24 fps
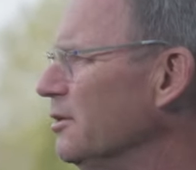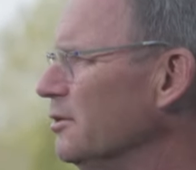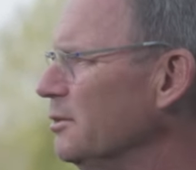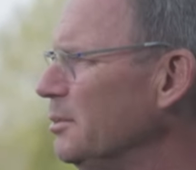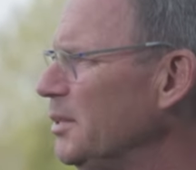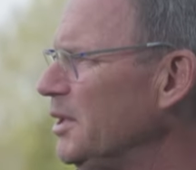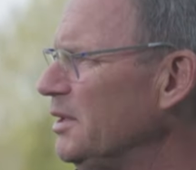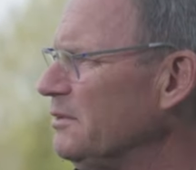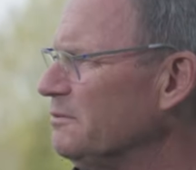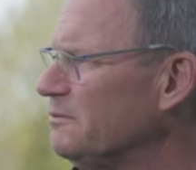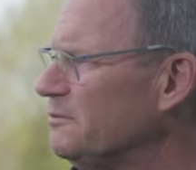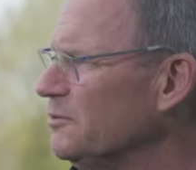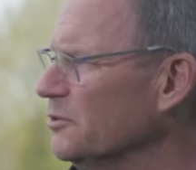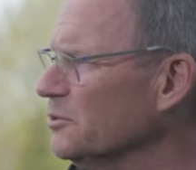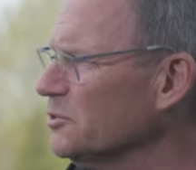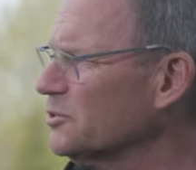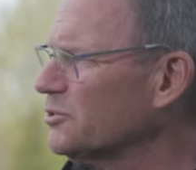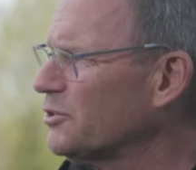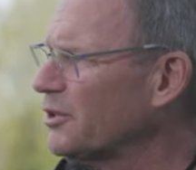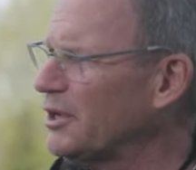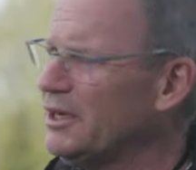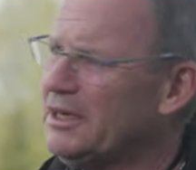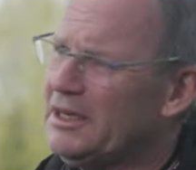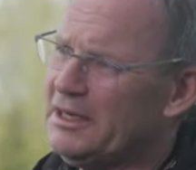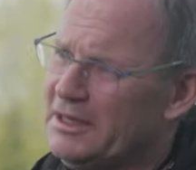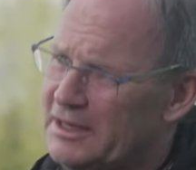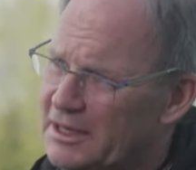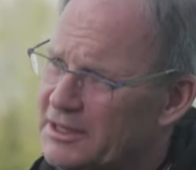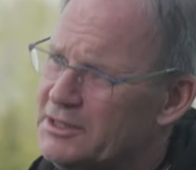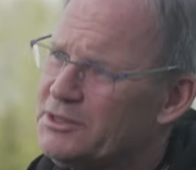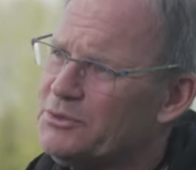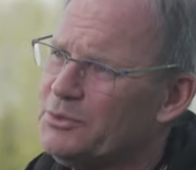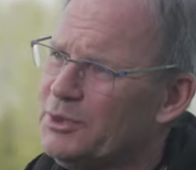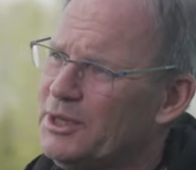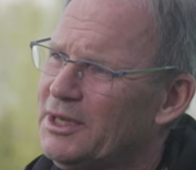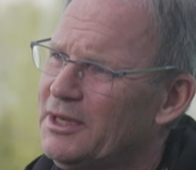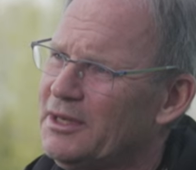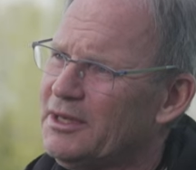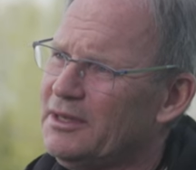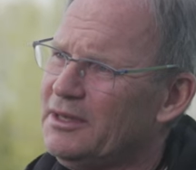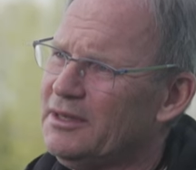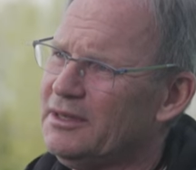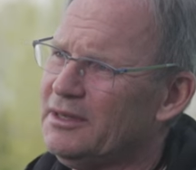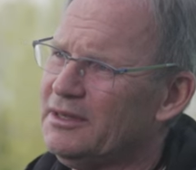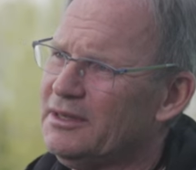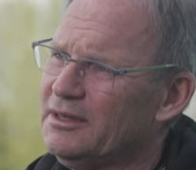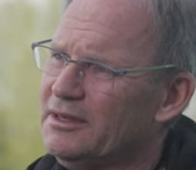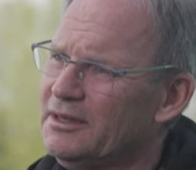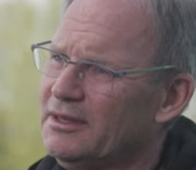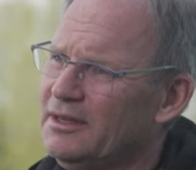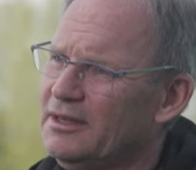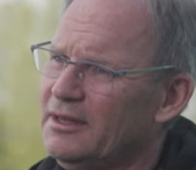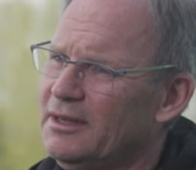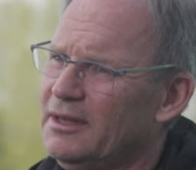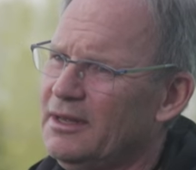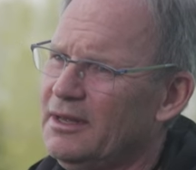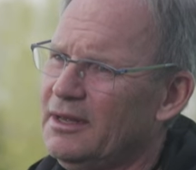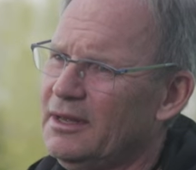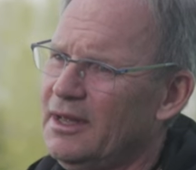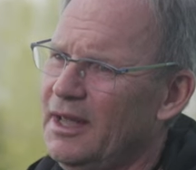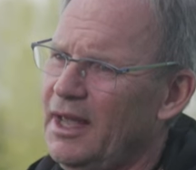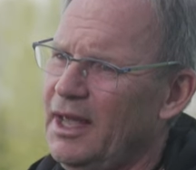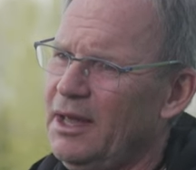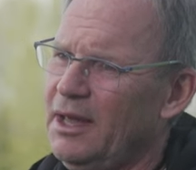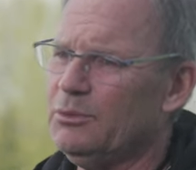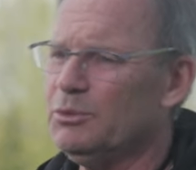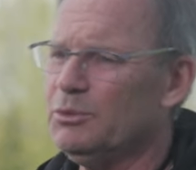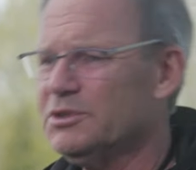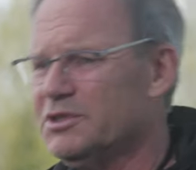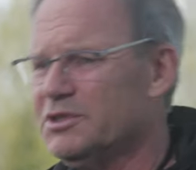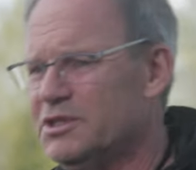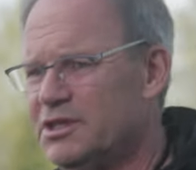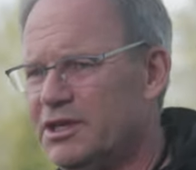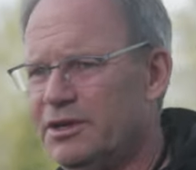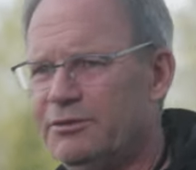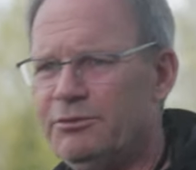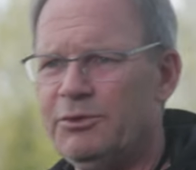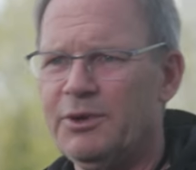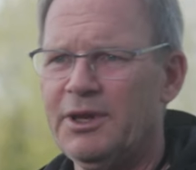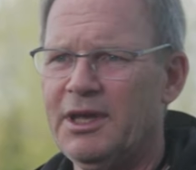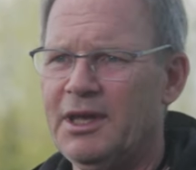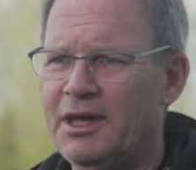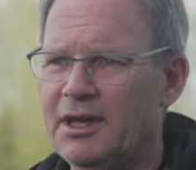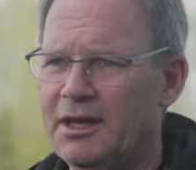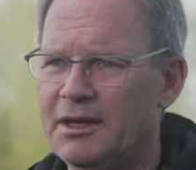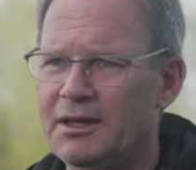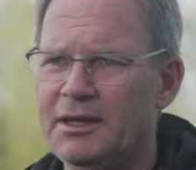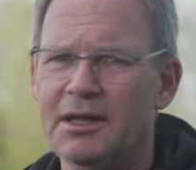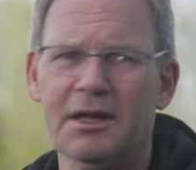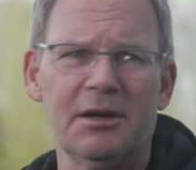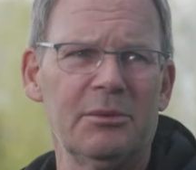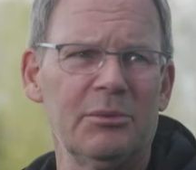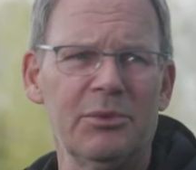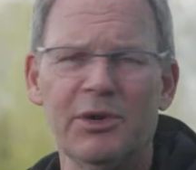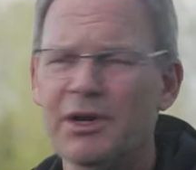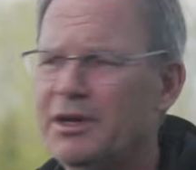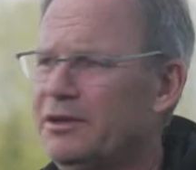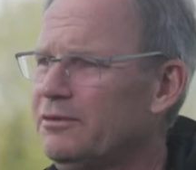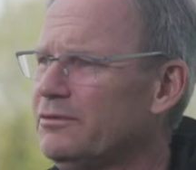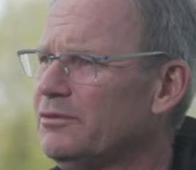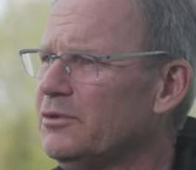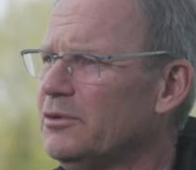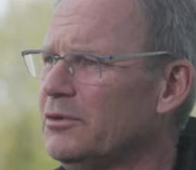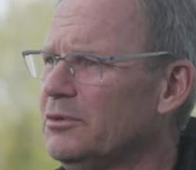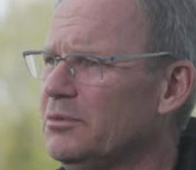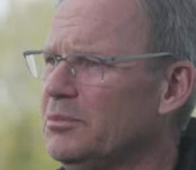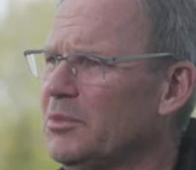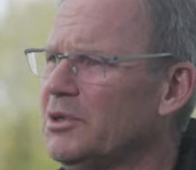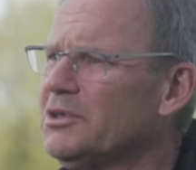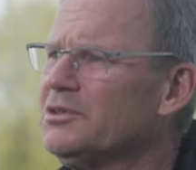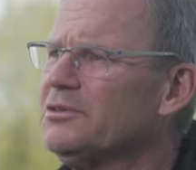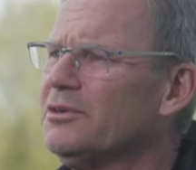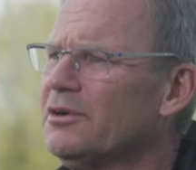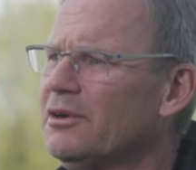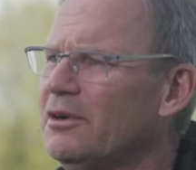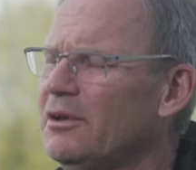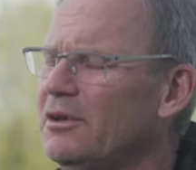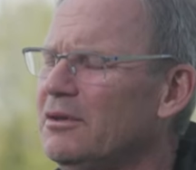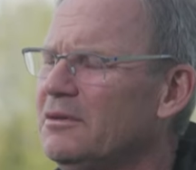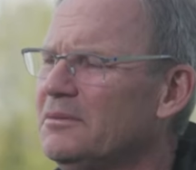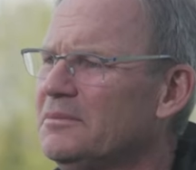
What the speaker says: He'll be in full training next week, and we'll see if we can't get him ready for Montreal.